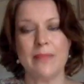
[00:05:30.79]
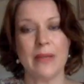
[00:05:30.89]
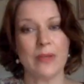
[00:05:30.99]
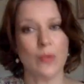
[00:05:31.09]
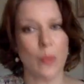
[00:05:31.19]

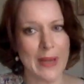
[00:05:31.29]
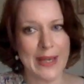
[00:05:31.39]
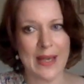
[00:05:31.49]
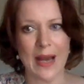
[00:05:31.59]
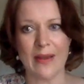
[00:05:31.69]
but
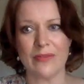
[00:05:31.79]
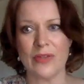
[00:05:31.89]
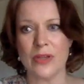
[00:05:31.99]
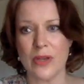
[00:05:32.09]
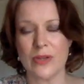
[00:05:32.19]
we have
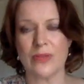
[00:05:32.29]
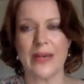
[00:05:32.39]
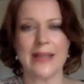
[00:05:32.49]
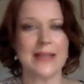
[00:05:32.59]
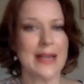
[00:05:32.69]
no
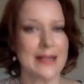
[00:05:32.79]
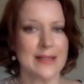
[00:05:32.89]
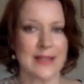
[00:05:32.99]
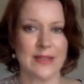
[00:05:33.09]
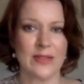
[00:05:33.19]
direct
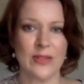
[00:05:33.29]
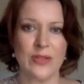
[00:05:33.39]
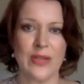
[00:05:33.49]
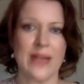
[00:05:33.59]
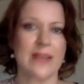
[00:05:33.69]
access to
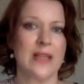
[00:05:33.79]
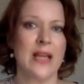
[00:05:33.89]
that,